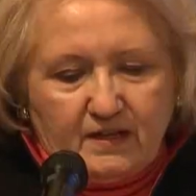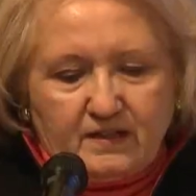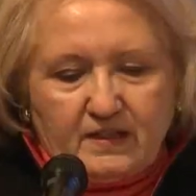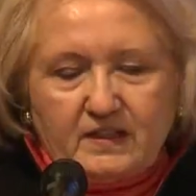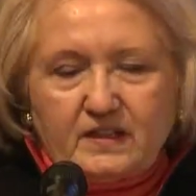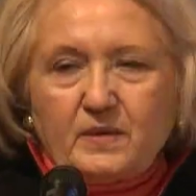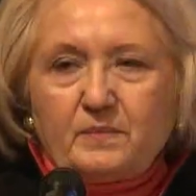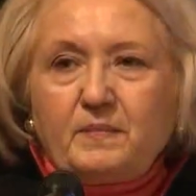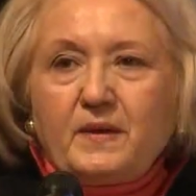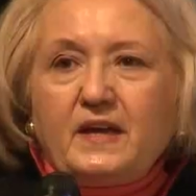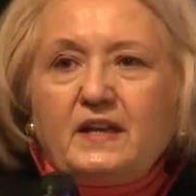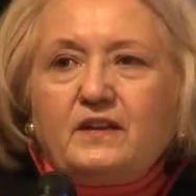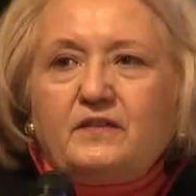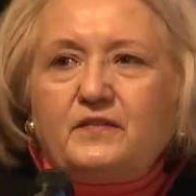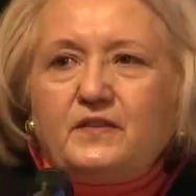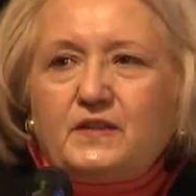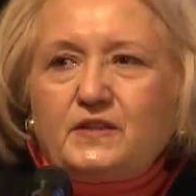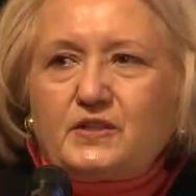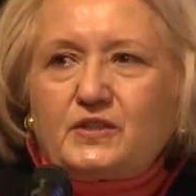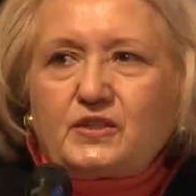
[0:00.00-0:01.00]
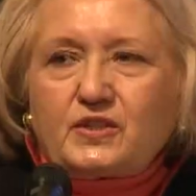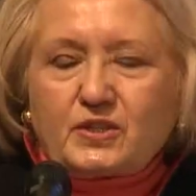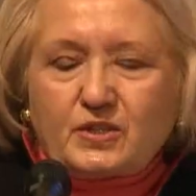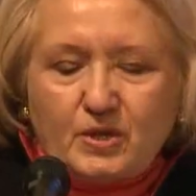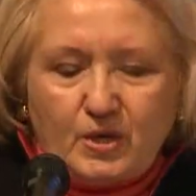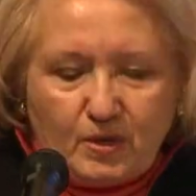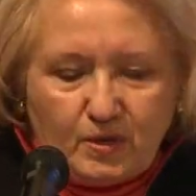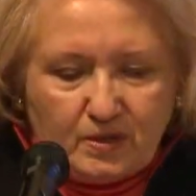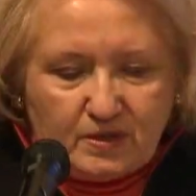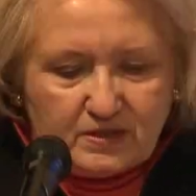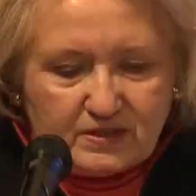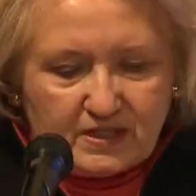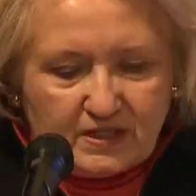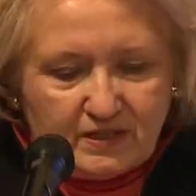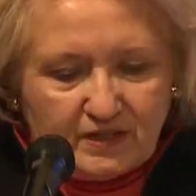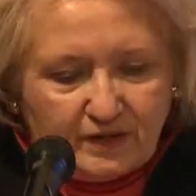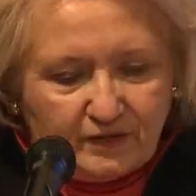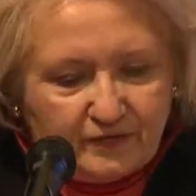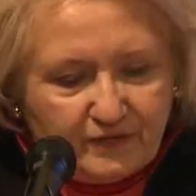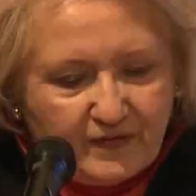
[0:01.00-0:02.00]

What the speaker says: that the benefits to girls and their